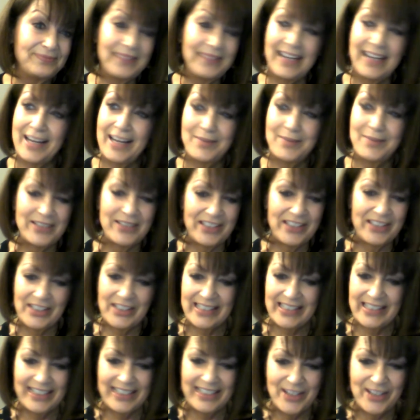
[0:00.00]
And I was
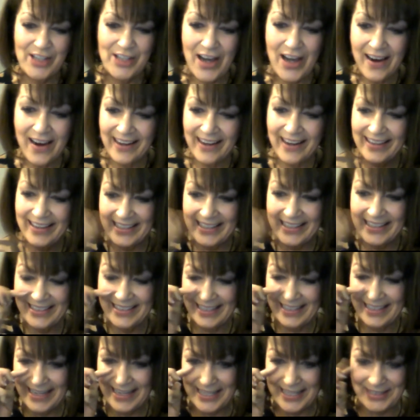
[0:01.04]
just in shock.
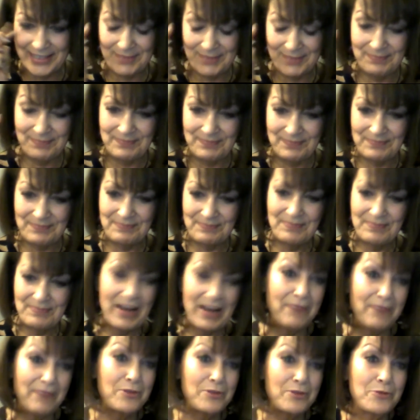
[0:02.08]

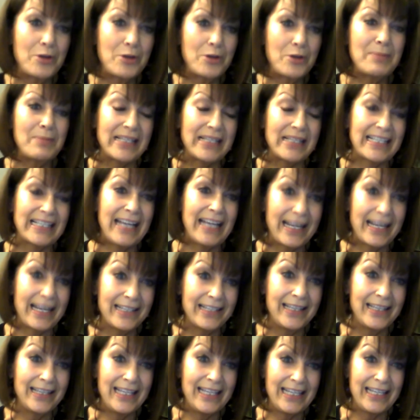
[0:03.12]
After 4 months, I added
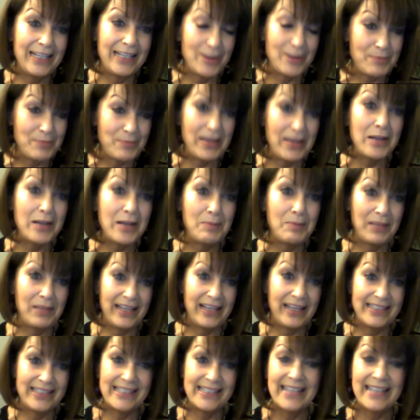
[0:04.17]
the Omega
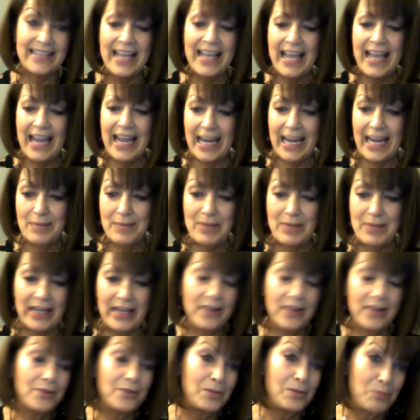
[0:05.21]
blends, and my
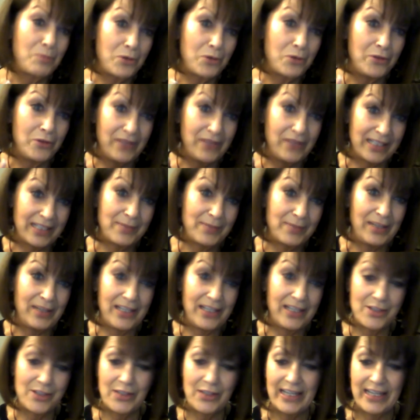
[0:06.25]
health improved
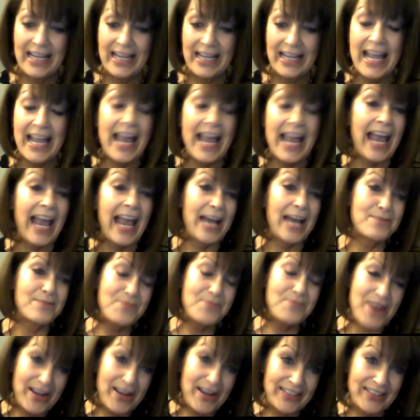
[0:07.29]
exponentially. And I'm
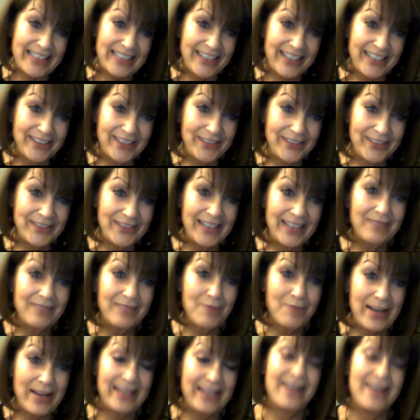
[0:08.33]
proud to tell you that
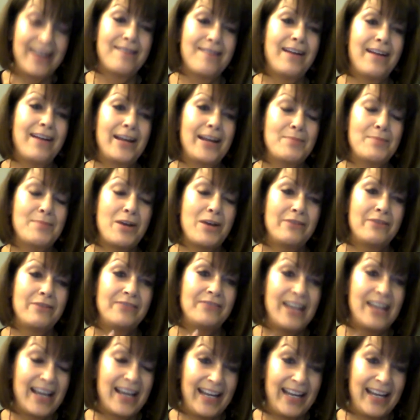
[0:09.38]
right now I am off
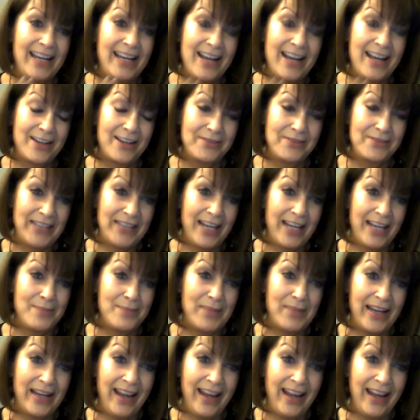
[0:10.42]
9 out of 10
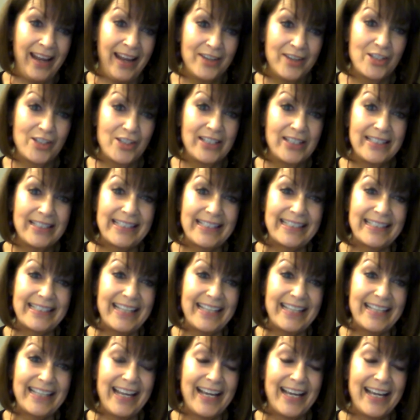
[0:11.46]
medications.
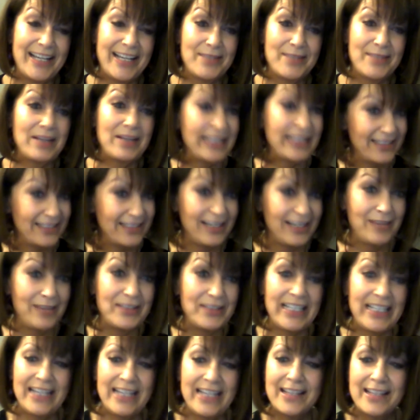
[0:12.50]
I still have
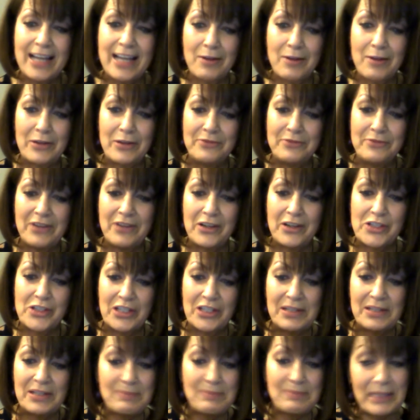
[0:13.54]
to take thyroid
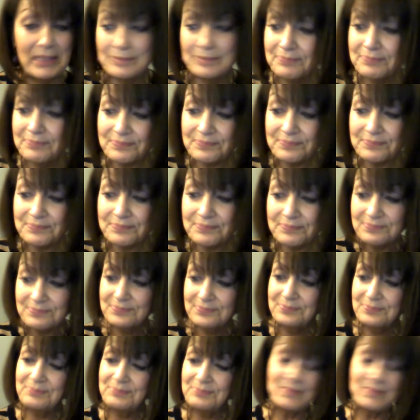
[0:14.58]
function, but
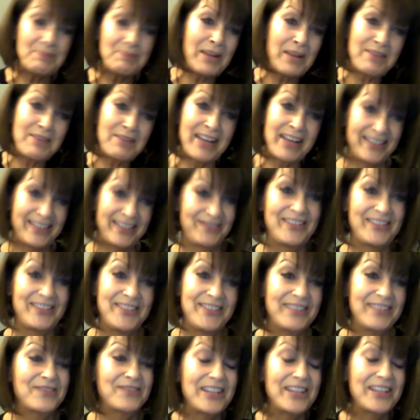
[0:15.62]
I've gotten
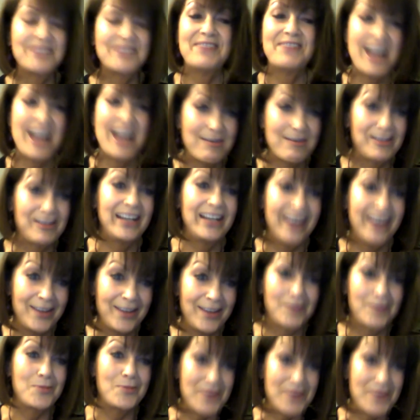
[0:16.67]
rid of every
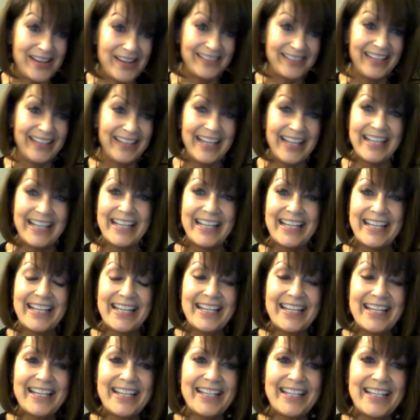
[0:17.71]
other one.
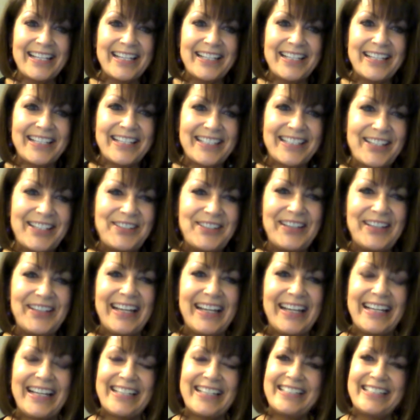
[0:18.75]
So
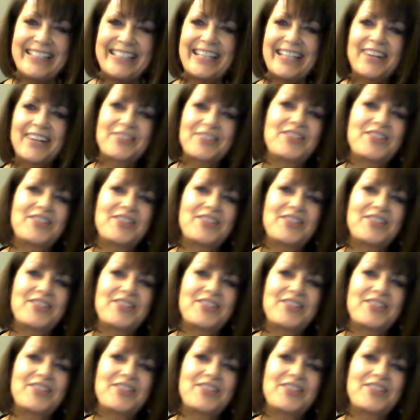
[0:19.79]
Dr.